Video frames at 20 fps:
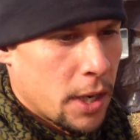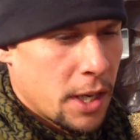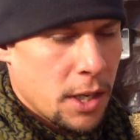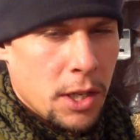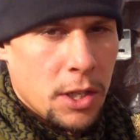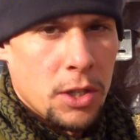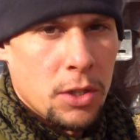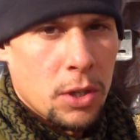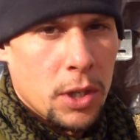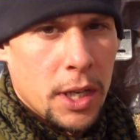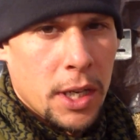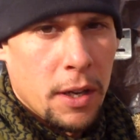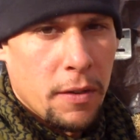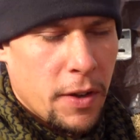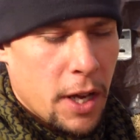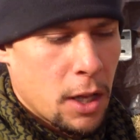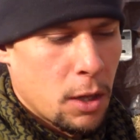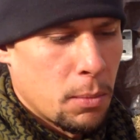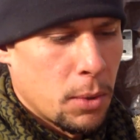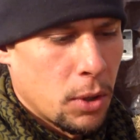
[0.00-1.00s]
industry
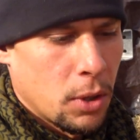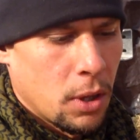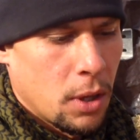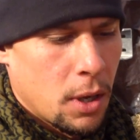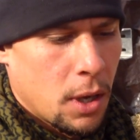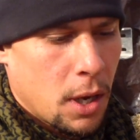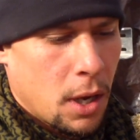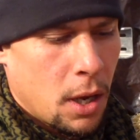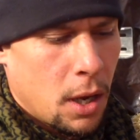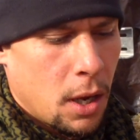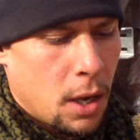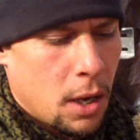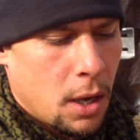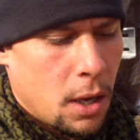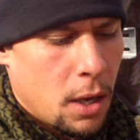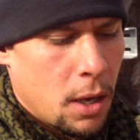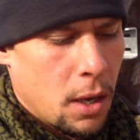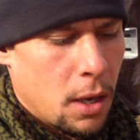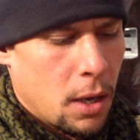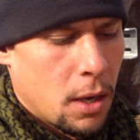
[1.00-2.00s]
available
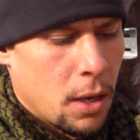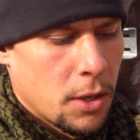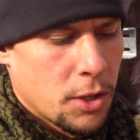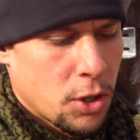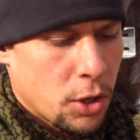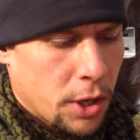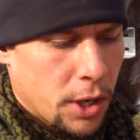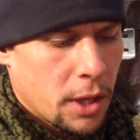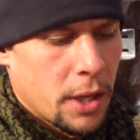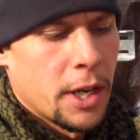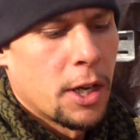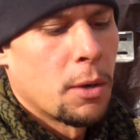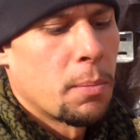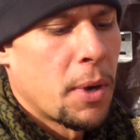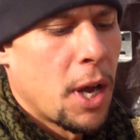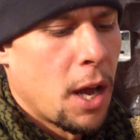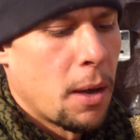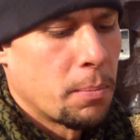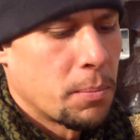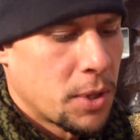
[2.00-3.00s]
circulator
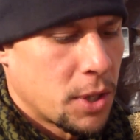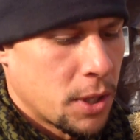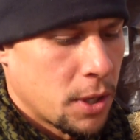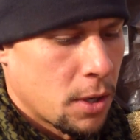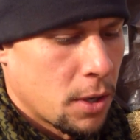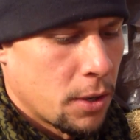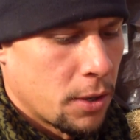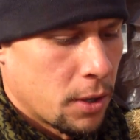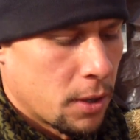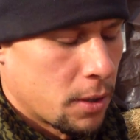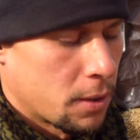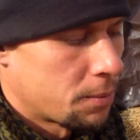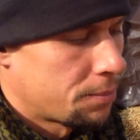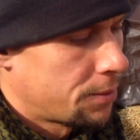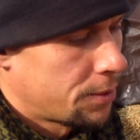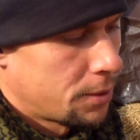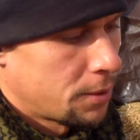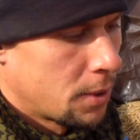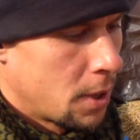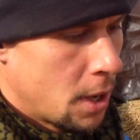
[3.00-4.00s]
pumps. They're
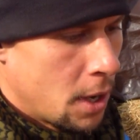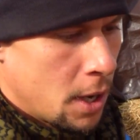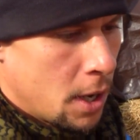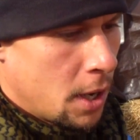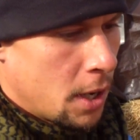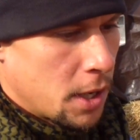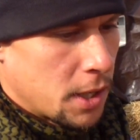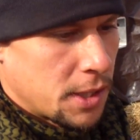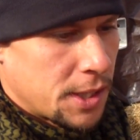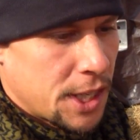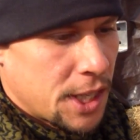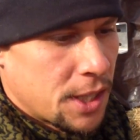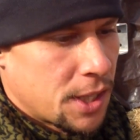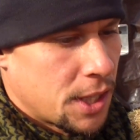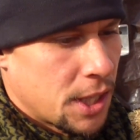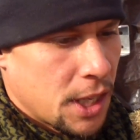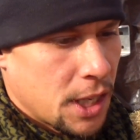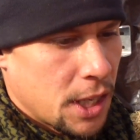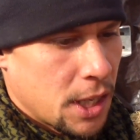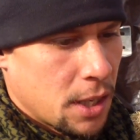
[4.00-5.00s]

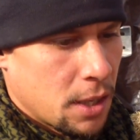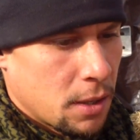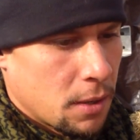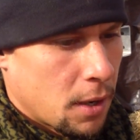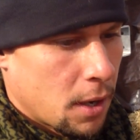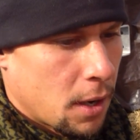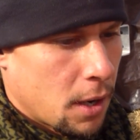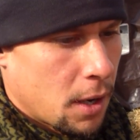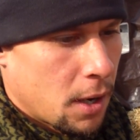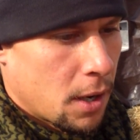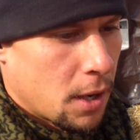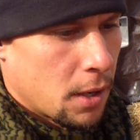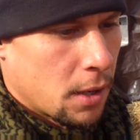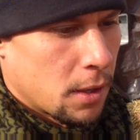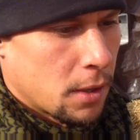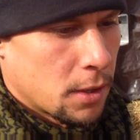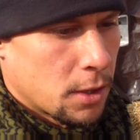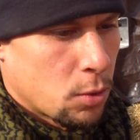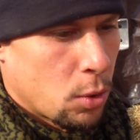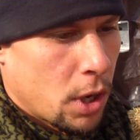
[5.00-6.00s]
DC
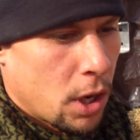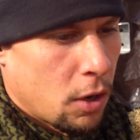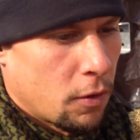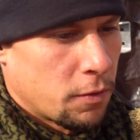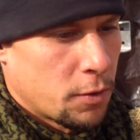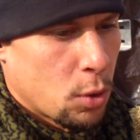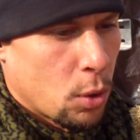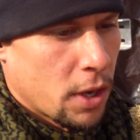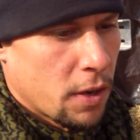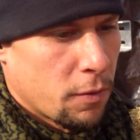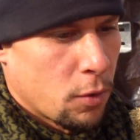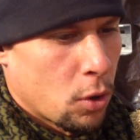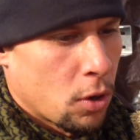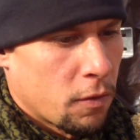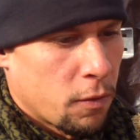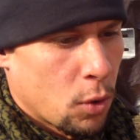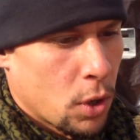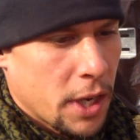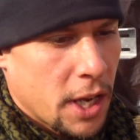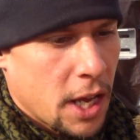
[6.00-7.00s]
12,
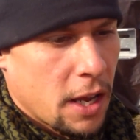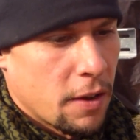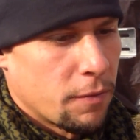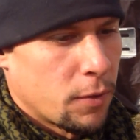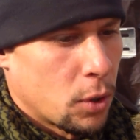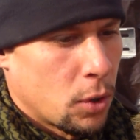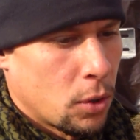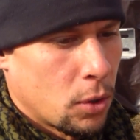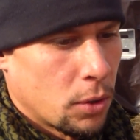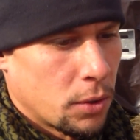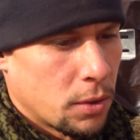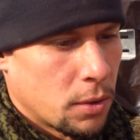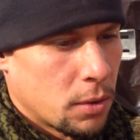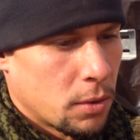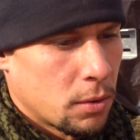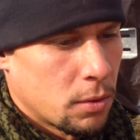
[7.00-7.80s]
24, 48 volt,